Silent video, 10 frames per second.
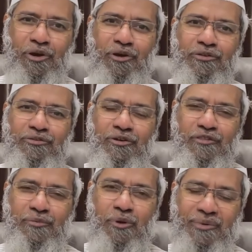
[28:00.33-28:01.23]
because
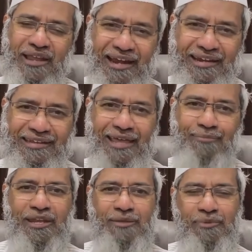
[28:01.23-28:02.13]
of the popularity
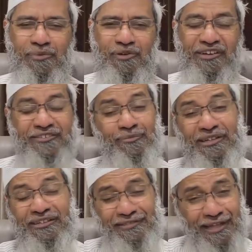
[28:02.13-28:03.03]
and many people were
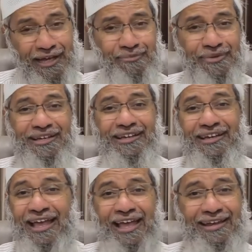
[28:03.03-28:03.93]
accepting Islam.
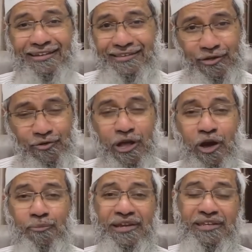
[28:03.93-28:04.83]
And the new
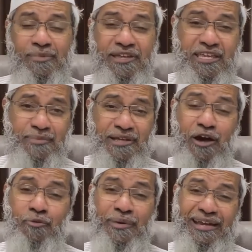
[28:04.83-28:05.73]
government, the BJP
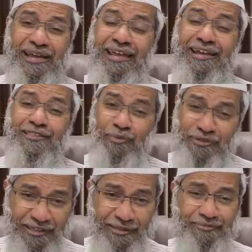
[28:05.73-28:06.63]
government, again is a
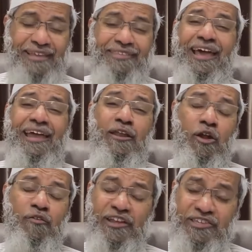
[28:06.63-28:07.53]
Muslim and they had a
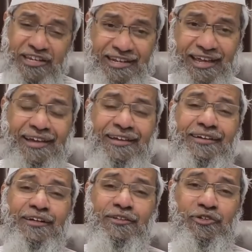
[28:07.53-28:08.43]
lot of agenda.
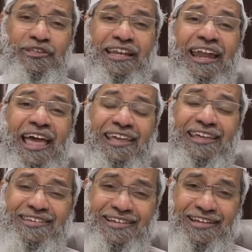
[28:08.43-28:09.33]
So they laid
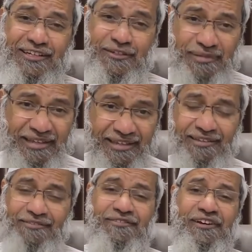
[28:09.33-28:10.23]
allegation against
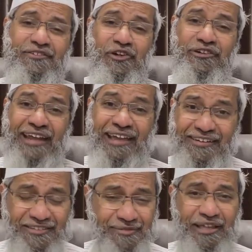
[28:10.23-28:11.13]
me, first on
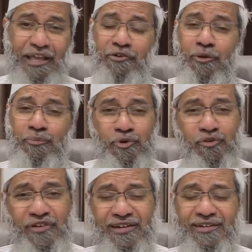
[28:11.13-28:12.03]
terrorism, they could not
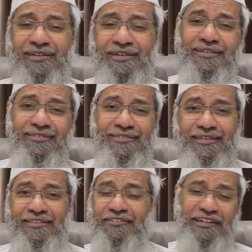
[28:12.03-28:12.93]
prove it.
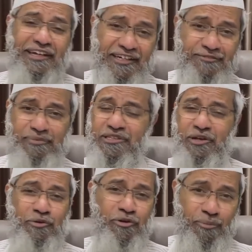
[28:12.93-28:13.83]
Then they said hate speech, they
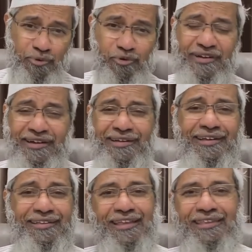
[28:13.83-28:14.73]
could not prove it.
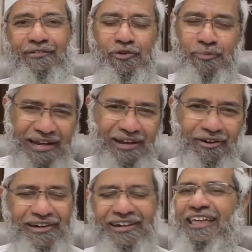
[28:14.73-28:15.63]
Then they went to money
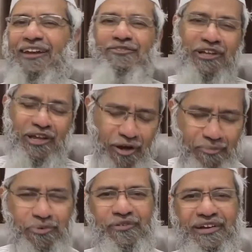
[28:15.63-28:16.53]
laundering, that also they
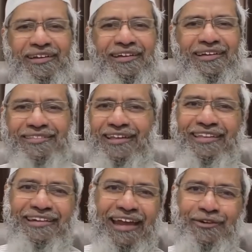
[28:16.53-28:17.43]
cannot prove it. Then
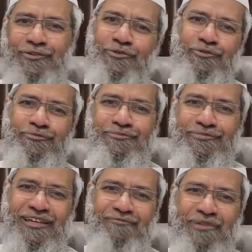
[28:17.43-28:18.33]
they tried to
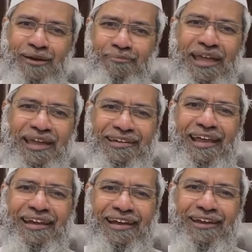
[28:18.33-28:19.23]
give me a bait
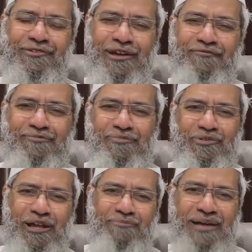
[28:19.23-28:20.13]
and tried to convince me
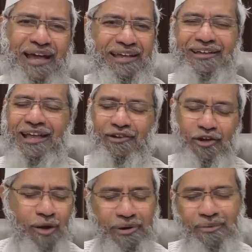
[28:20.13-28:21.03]
to come back at a
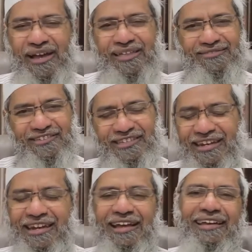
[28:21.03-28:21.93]
compromise, which I
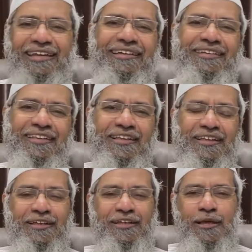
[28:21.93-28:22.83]
didn't agree.
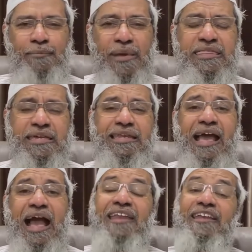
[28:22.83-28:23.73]
Basically,
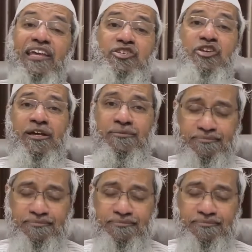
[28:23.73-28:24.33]
I did hijrah.